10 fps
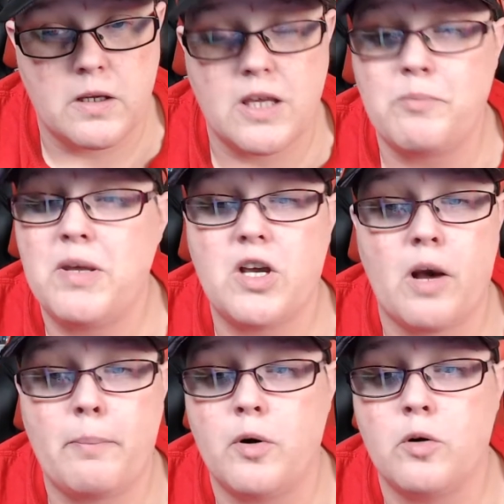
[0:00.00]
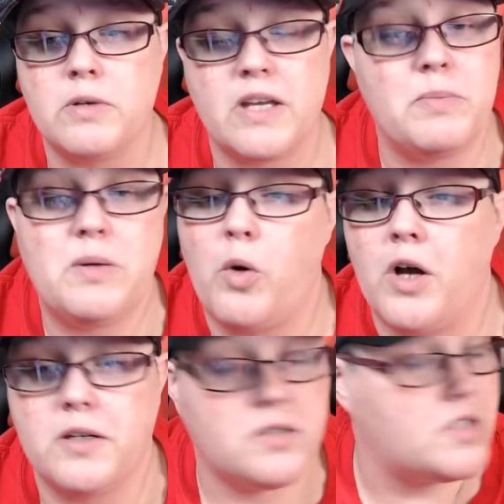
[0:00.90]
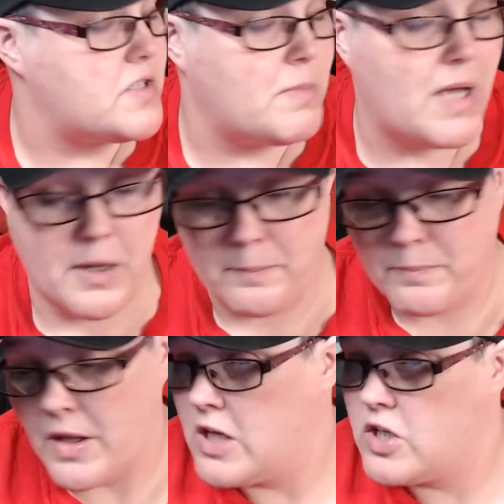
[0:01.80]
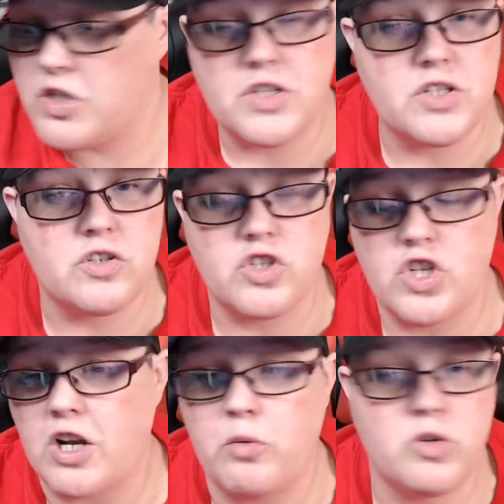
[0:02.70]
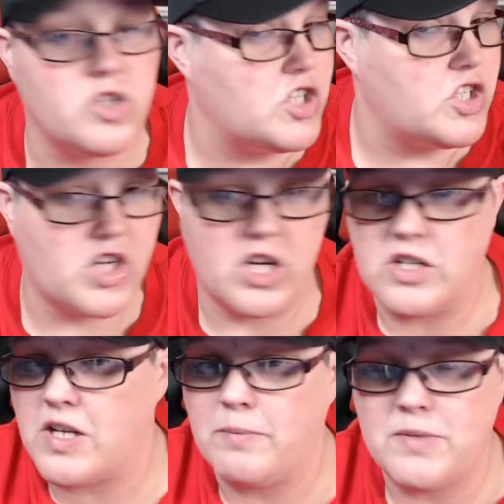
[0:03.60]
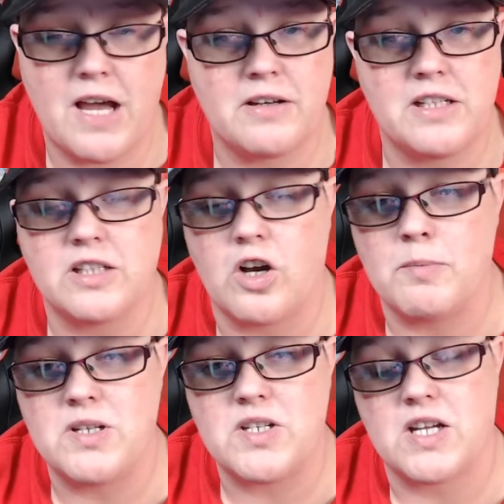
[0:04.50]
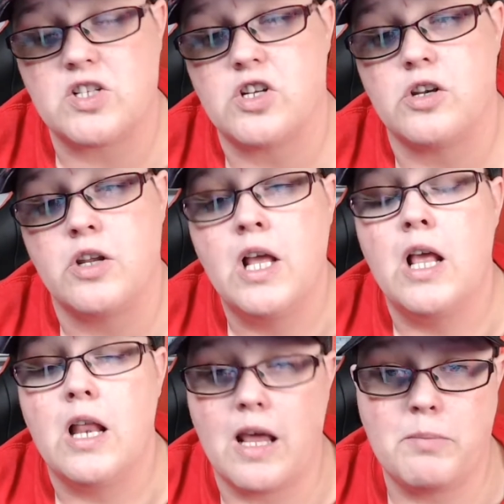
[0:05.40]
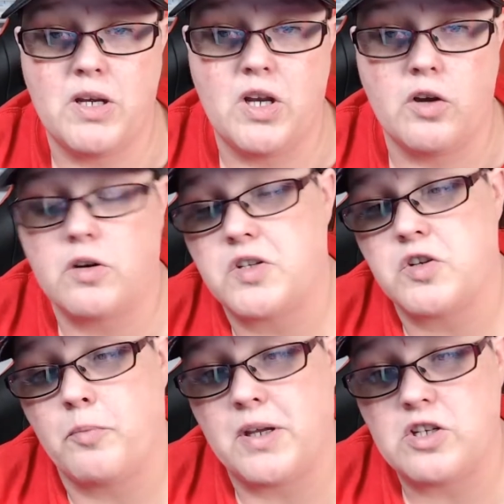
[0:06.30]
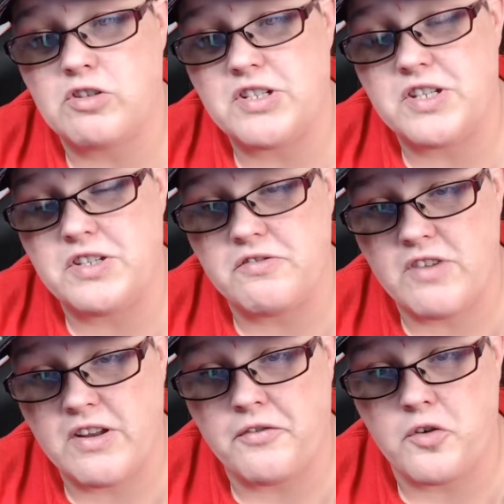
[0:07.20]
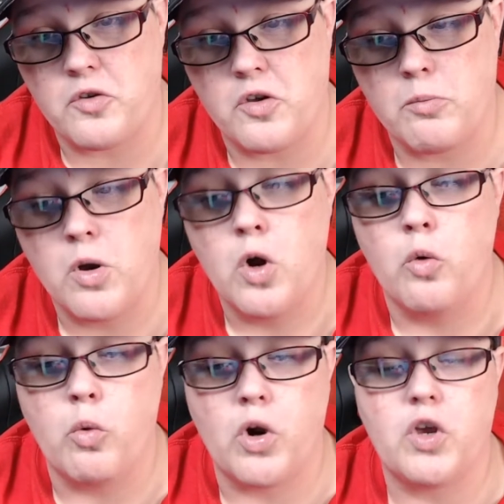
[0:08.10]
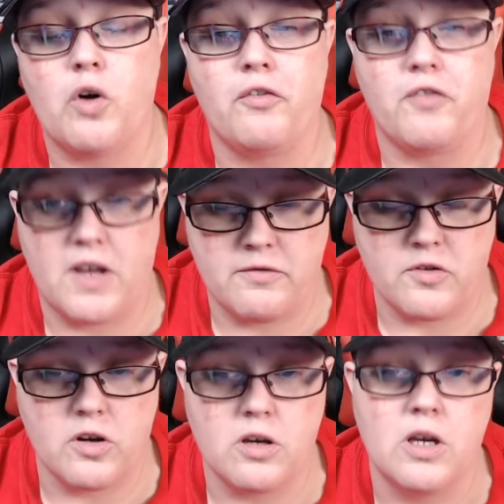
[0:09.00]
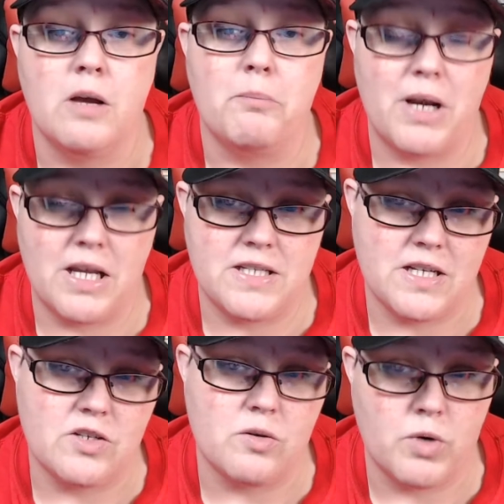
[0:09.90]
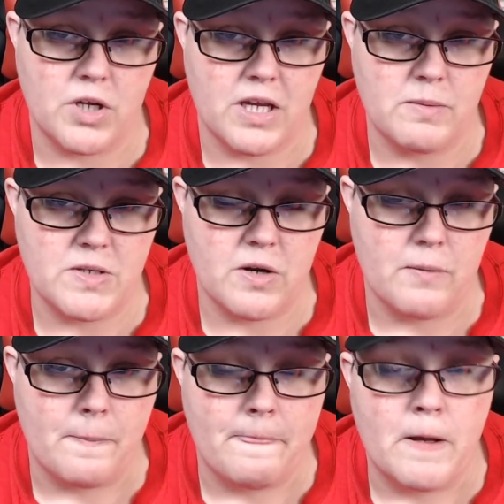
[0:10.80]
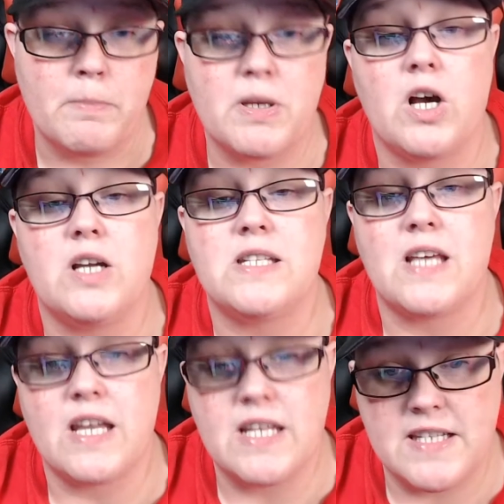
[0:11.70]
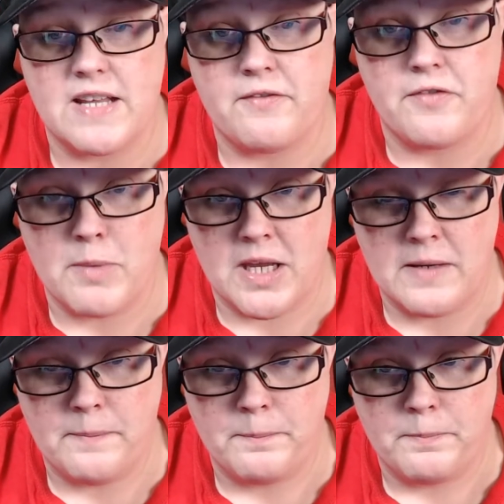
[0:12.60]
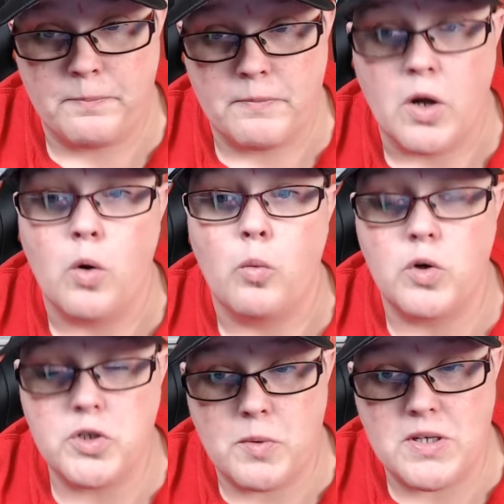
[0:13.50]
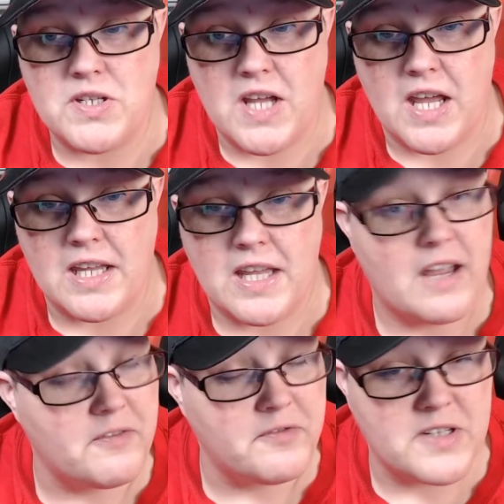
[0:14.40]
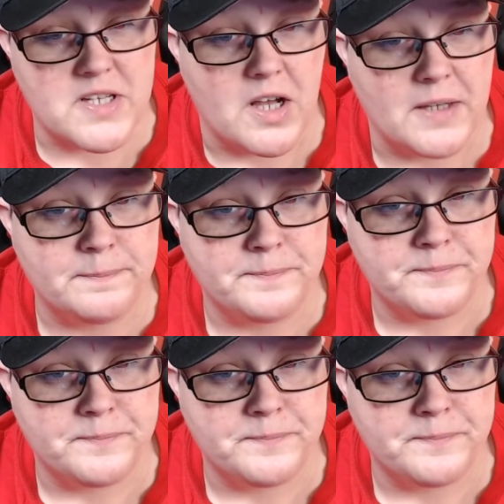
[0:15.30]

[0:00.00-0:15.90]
Give me a couple. Give me one. Doesn't matter. Just chuck just chuck some down in the comment section. Let me know because it'll be interested to read through them. What your favourite PlayStation 1 games are. But guys, that is it for me. What do I say every time?